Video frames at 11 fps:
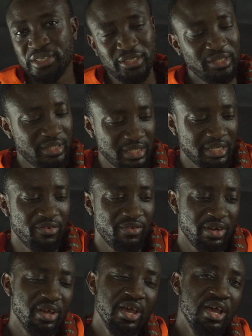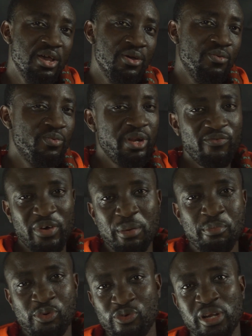6600, whatever
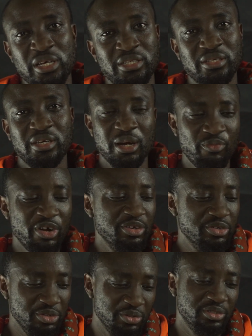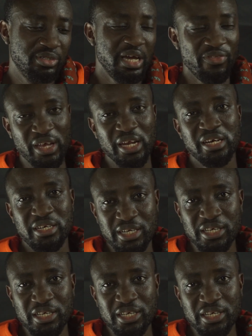mirrorless camera you use. I think that